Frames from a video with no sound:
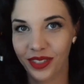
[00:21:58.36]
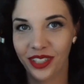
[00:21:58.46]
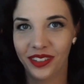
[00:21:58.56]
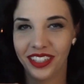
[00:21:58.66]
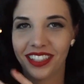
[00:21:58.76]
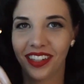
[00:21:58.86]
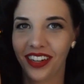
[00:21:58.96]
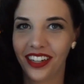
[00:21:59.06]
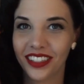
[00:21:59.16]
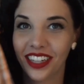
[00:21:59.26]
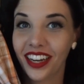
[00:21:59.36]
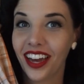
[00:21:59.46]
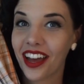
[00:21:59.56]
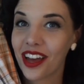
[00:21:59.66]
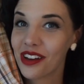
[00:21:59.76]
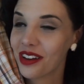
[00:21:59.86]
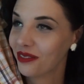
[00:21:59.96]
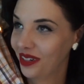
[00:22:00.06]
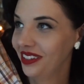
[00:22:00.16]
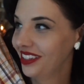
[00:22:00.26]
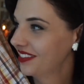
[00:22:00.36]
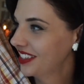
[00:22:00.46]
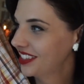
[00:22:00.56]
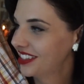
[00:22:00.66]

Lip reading: when Jonas saw it, I was like, what do you think of this